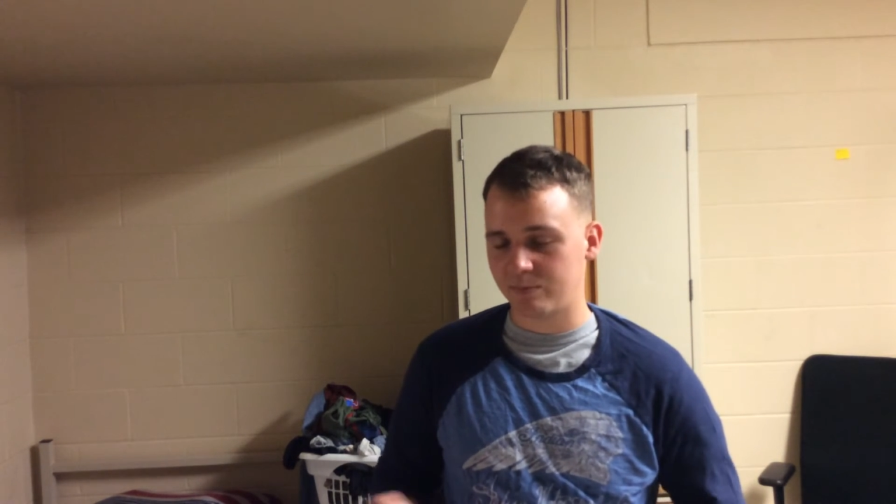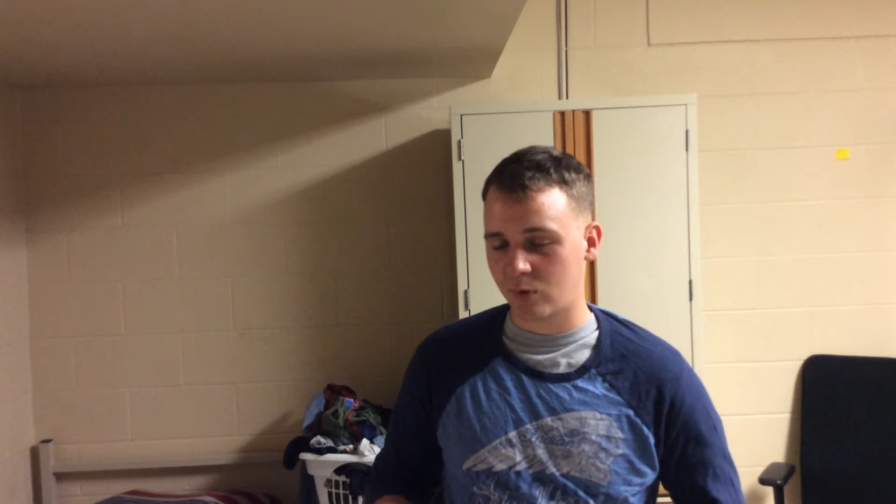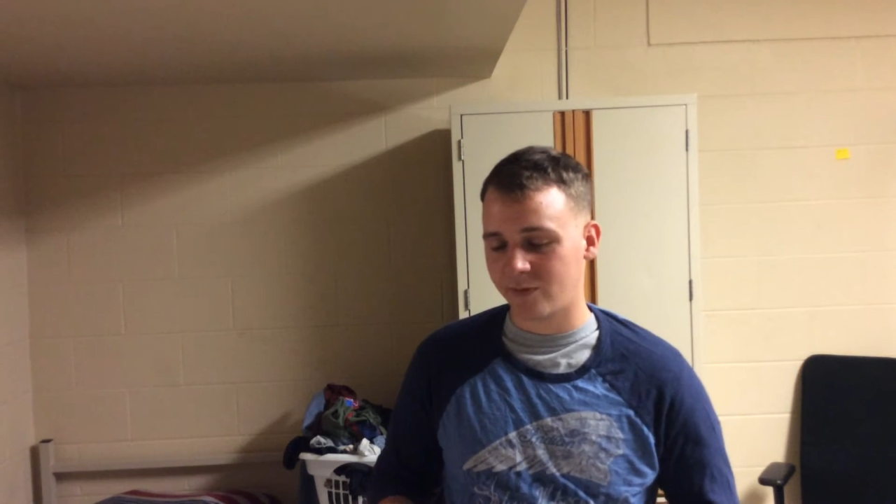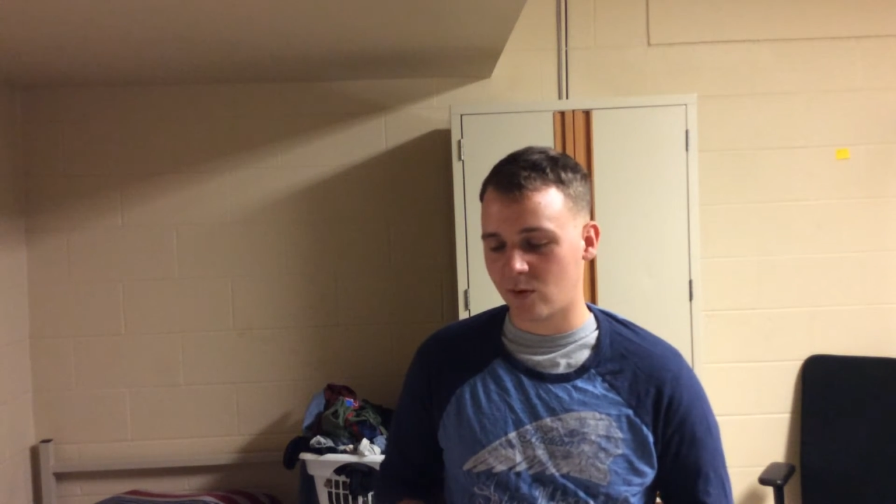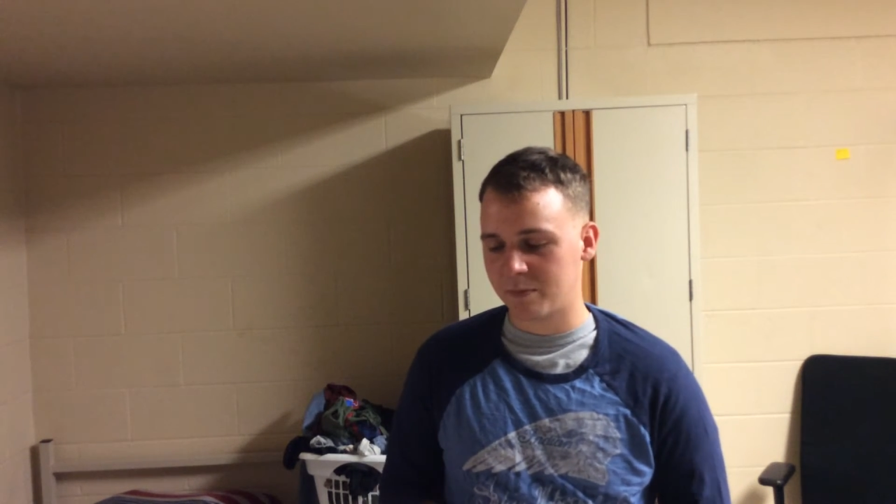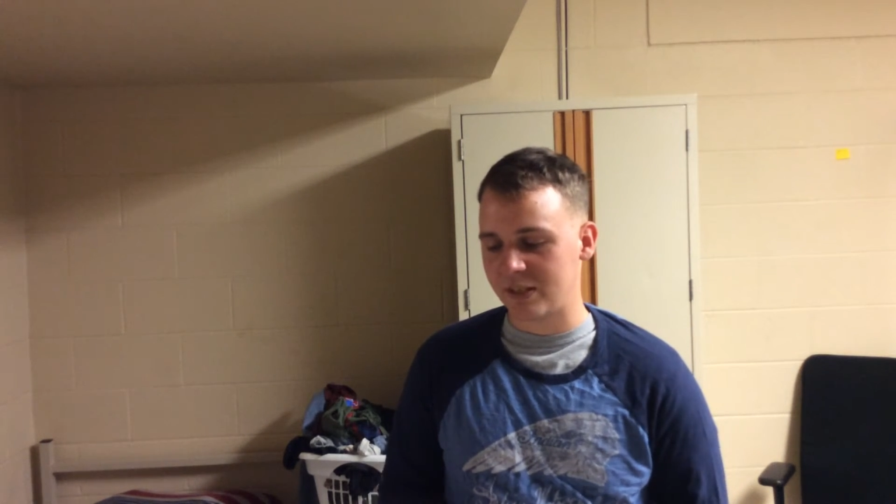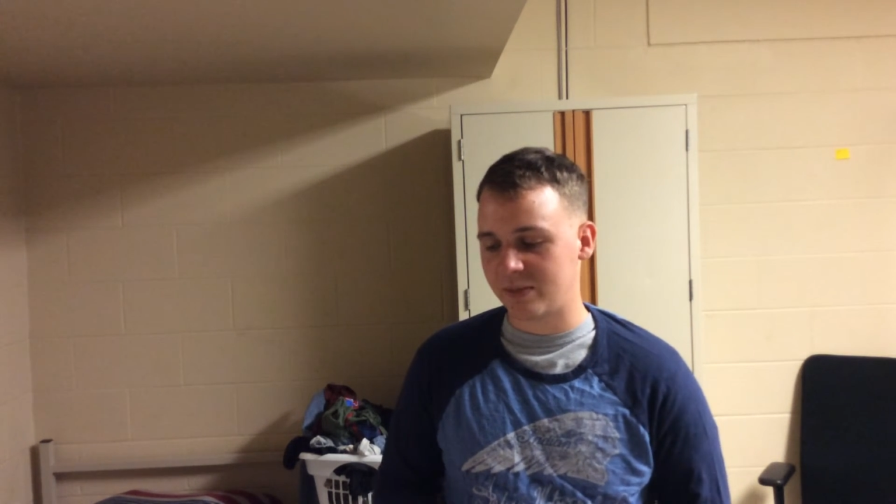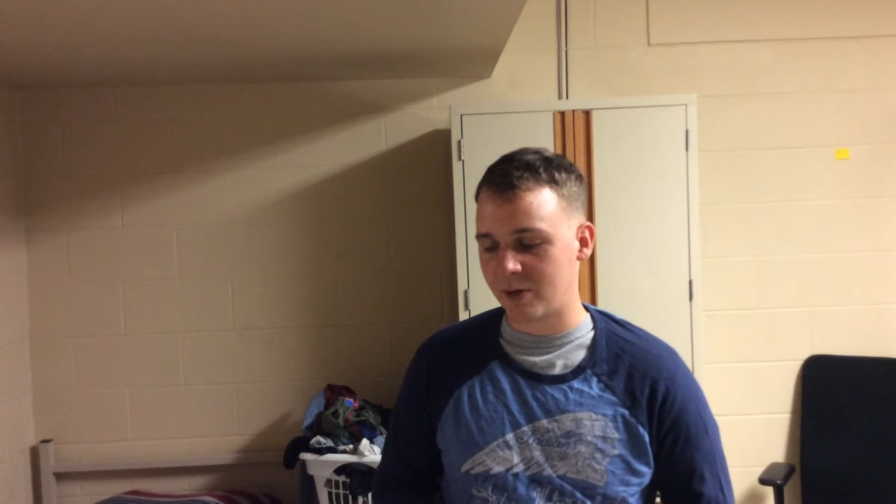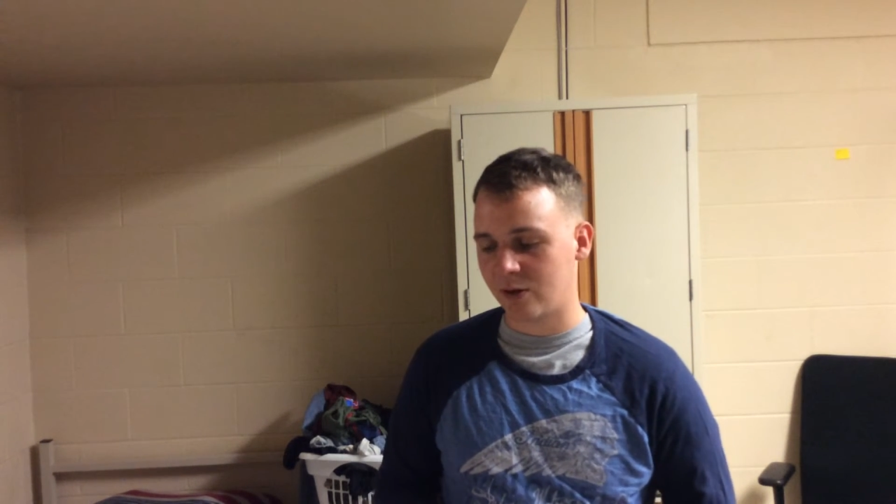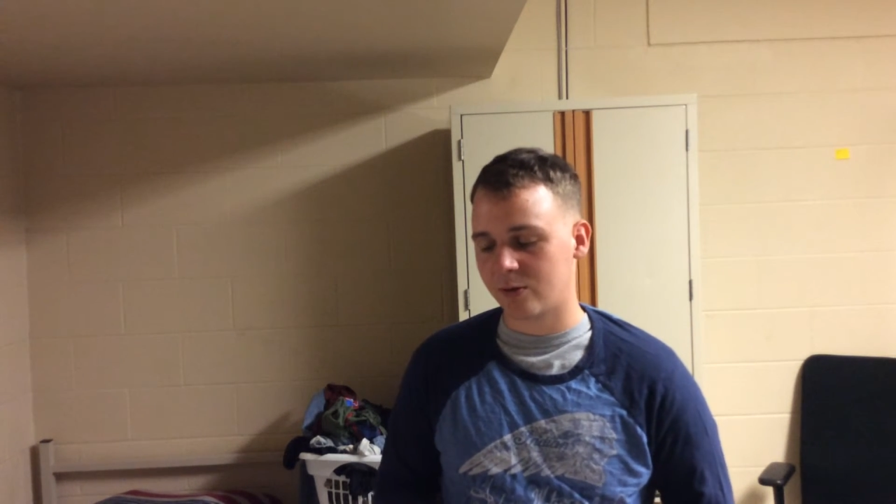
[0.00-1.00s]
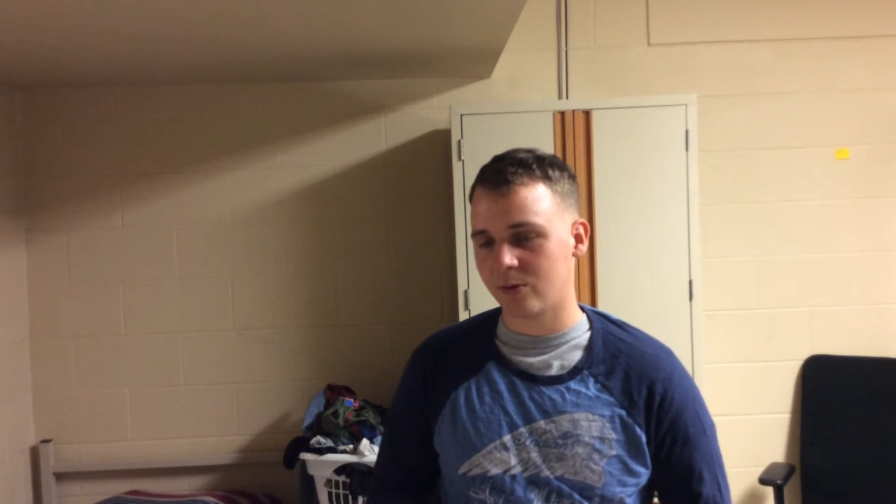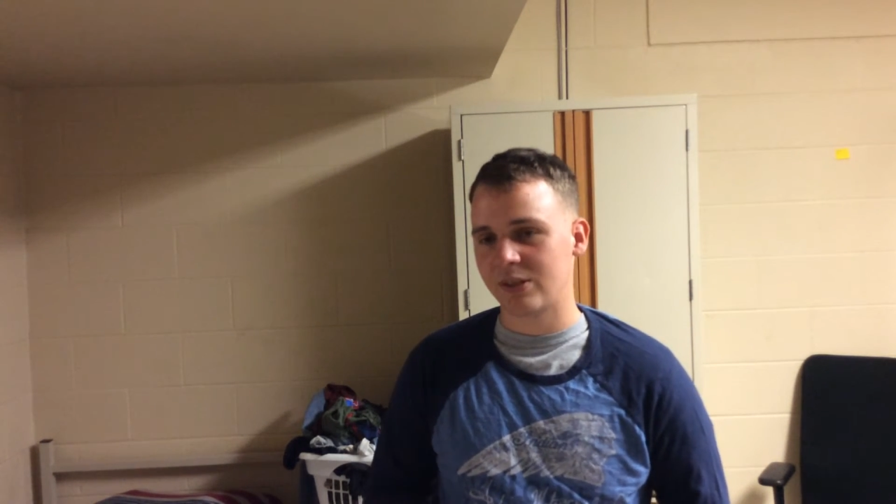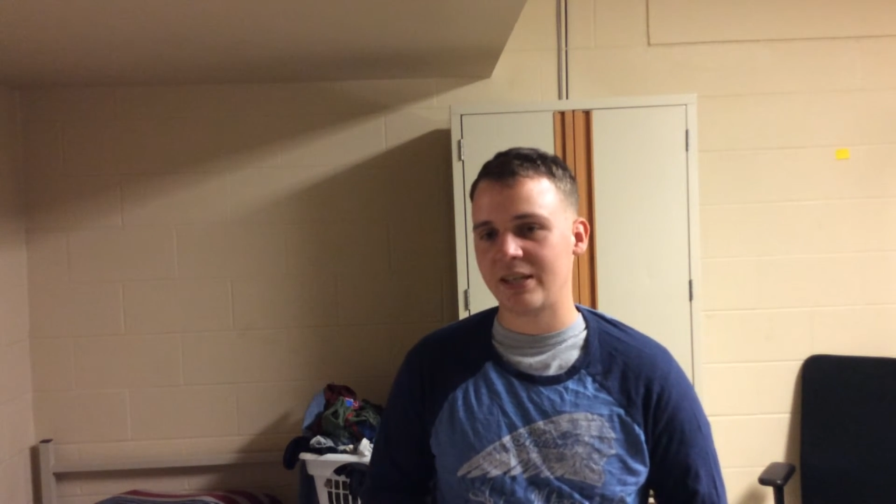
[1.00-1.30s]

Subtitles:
performs these miracles.